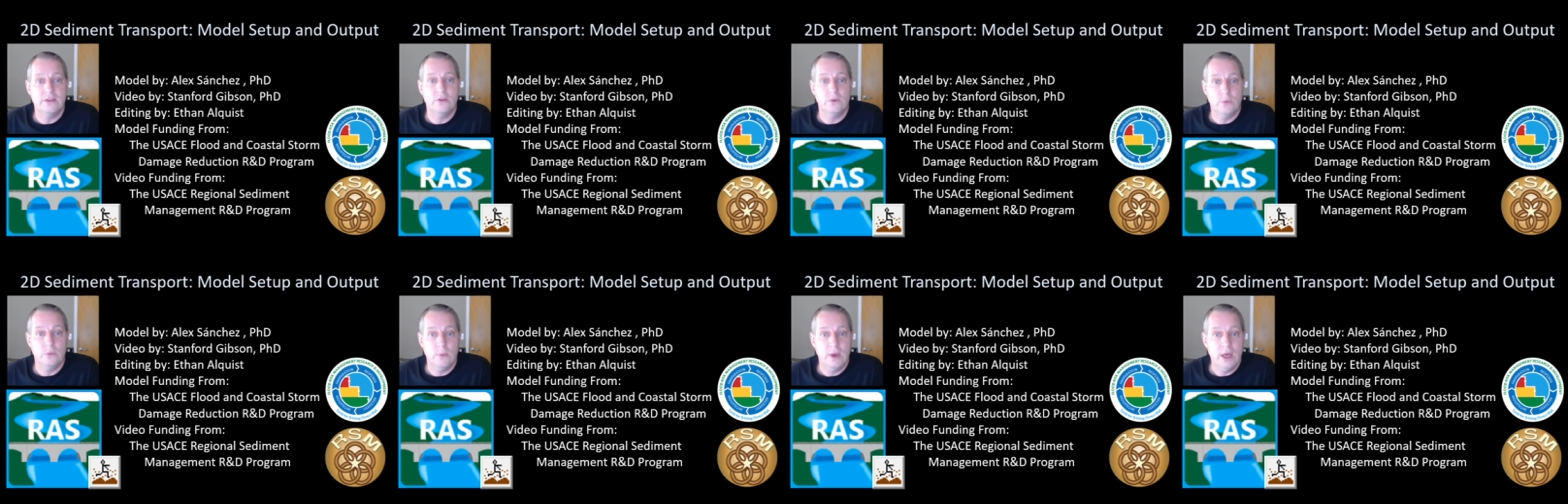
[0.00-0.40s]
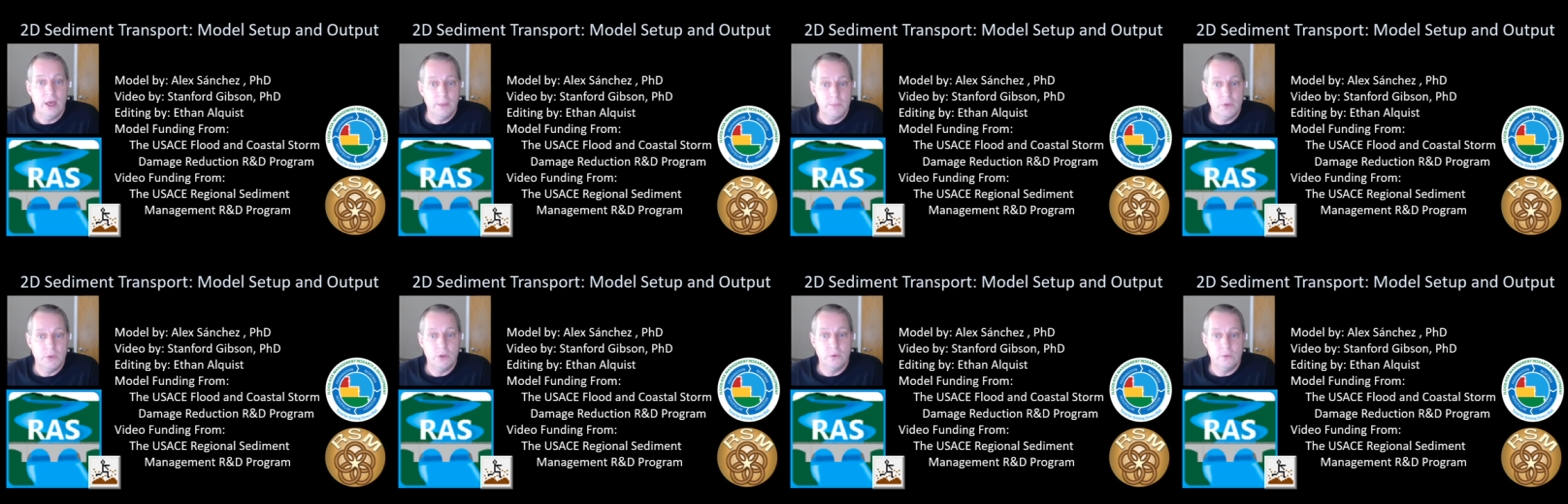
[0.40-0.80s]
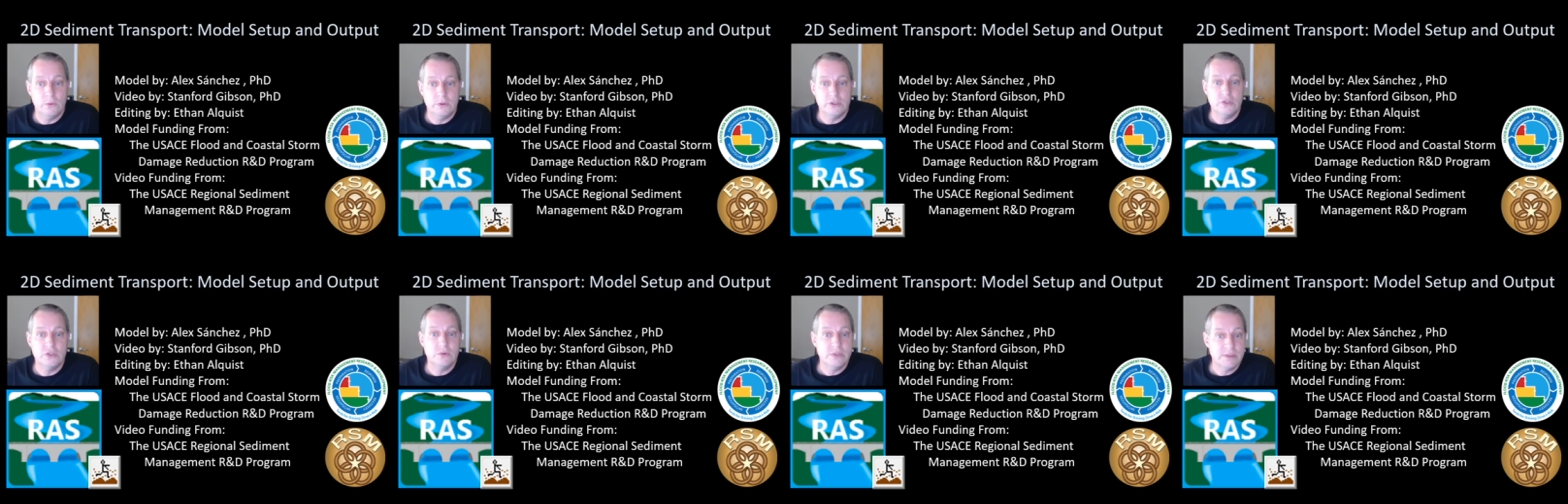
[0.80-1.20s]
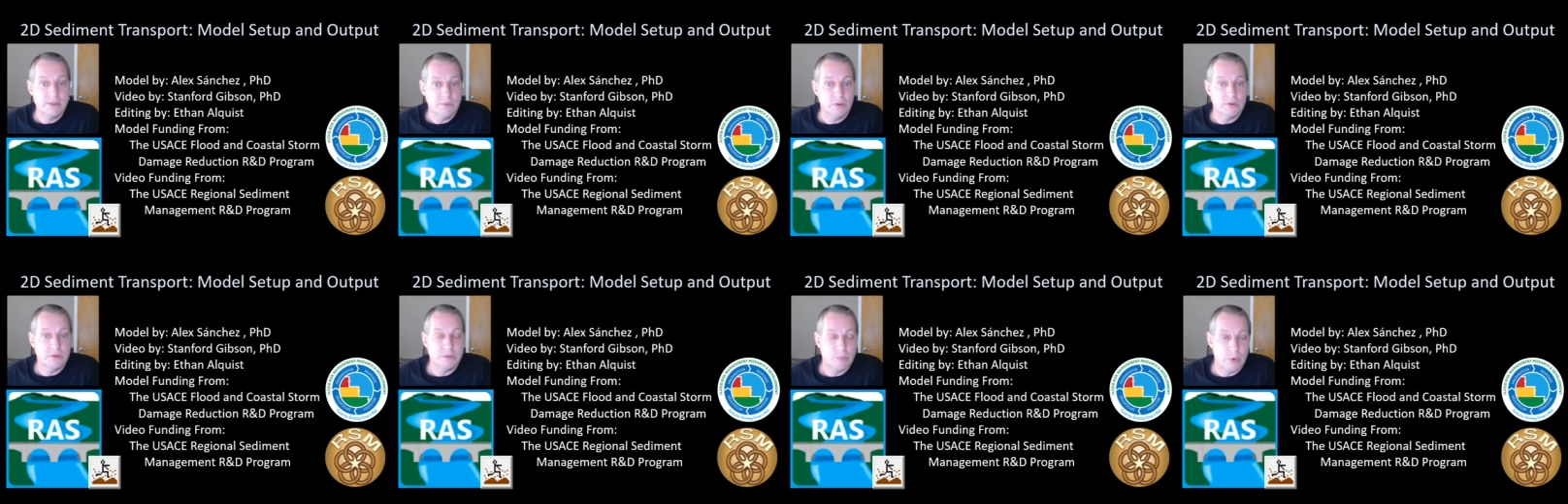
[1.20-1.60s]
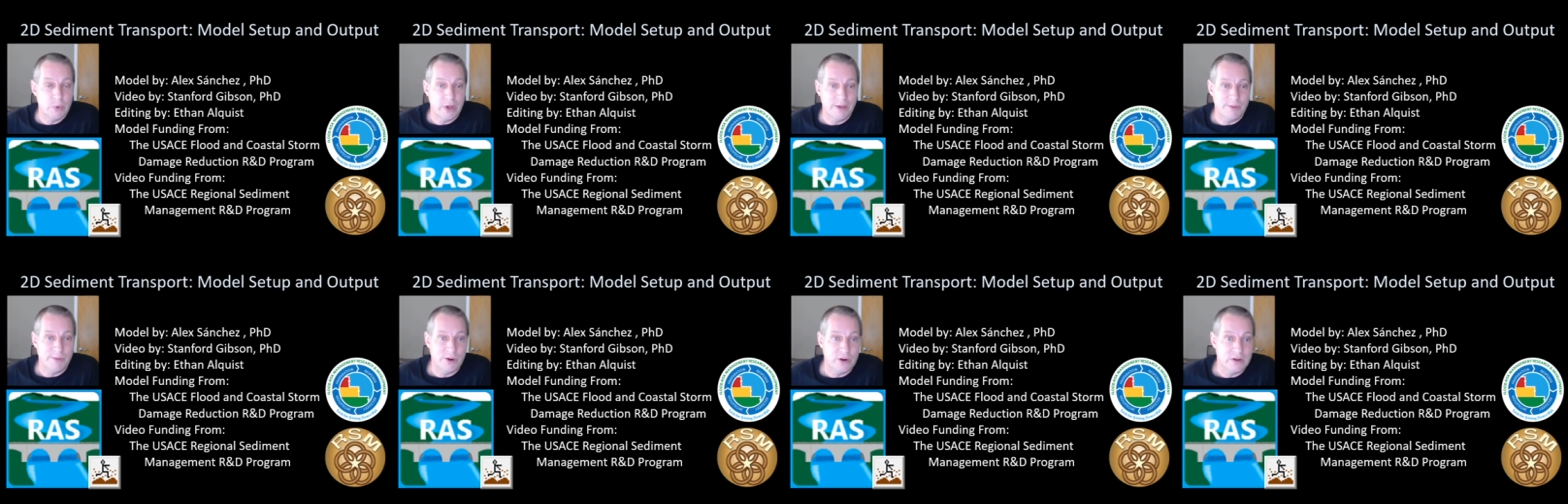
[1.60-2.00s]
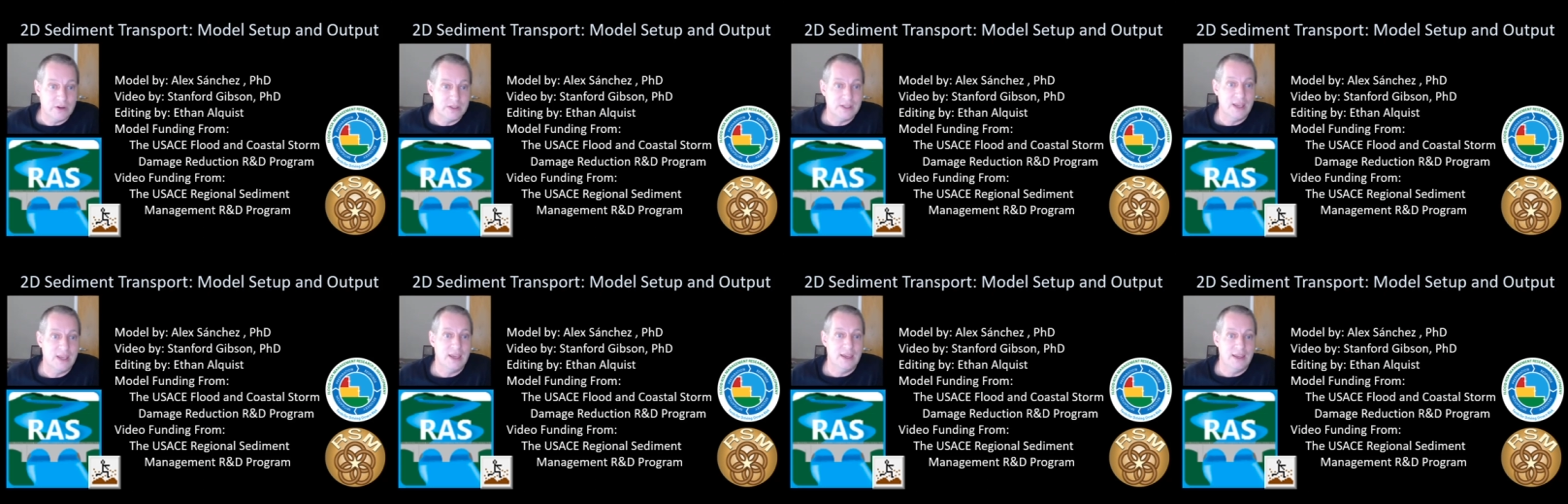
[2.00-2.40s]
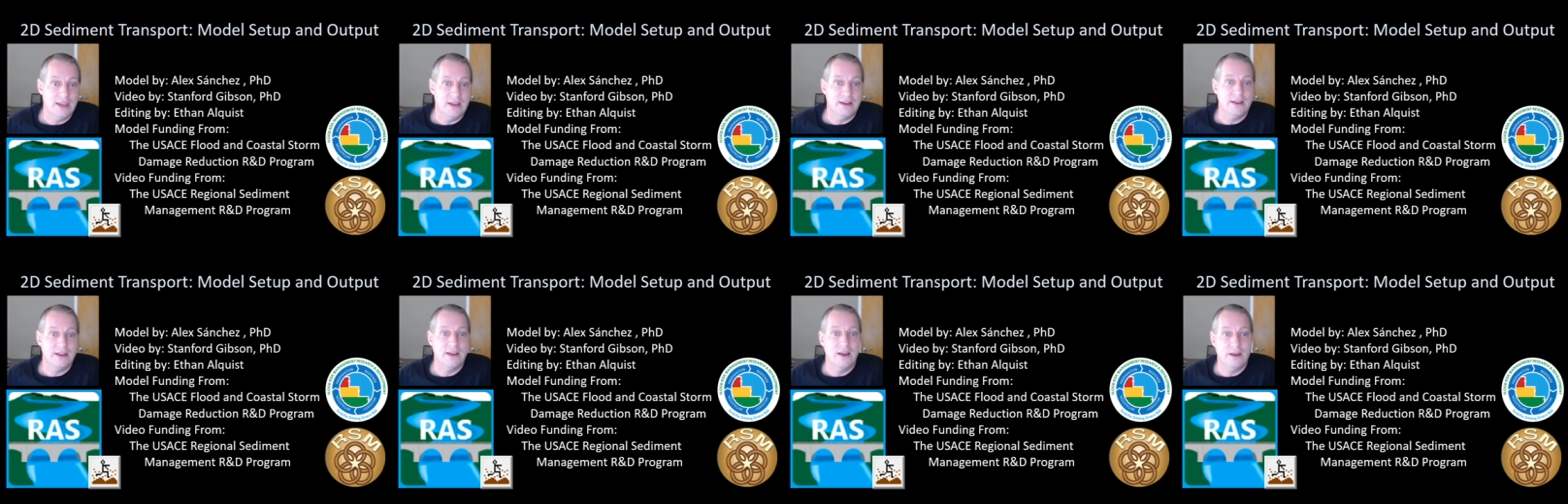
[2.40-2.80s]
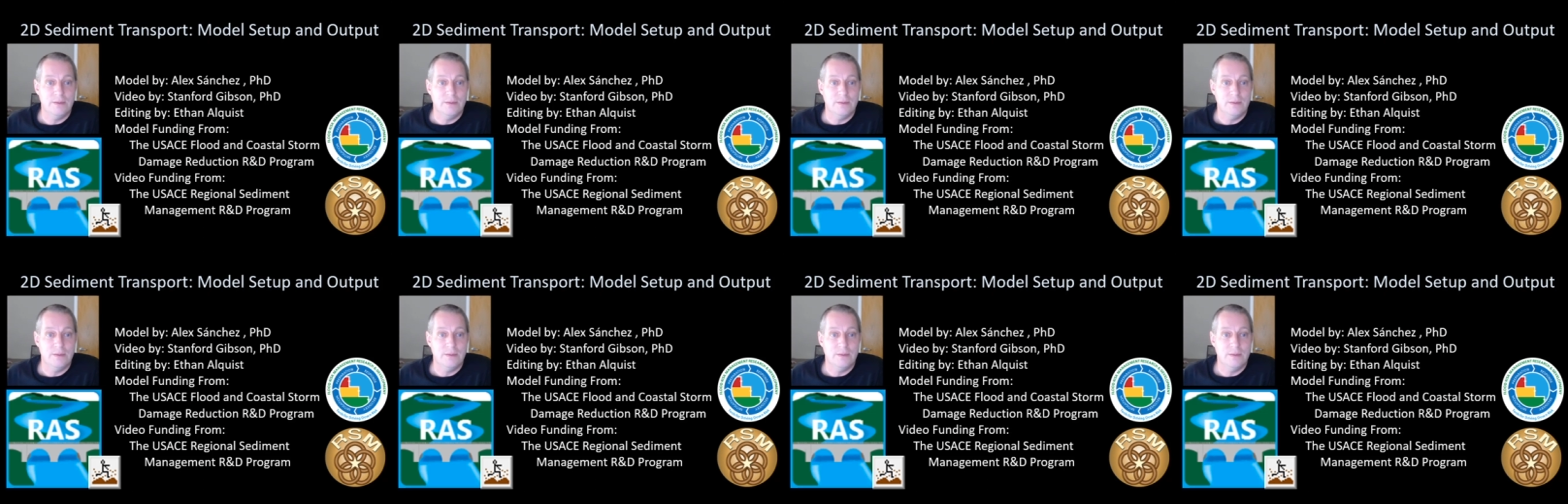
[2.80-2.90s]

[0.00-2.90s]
to help you choose some of those parameters and